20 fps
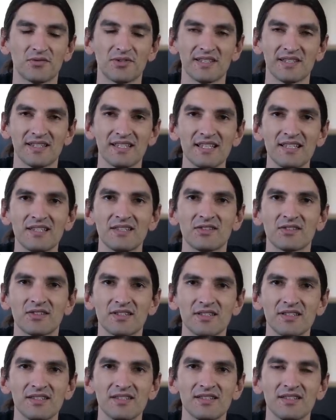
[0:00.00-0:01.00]

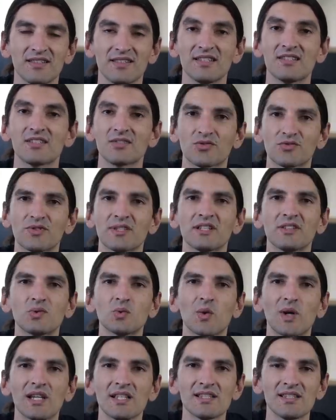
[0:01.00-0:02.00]
resistors,
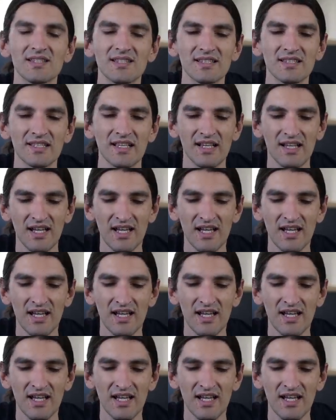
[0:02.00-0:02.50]
discrete ones.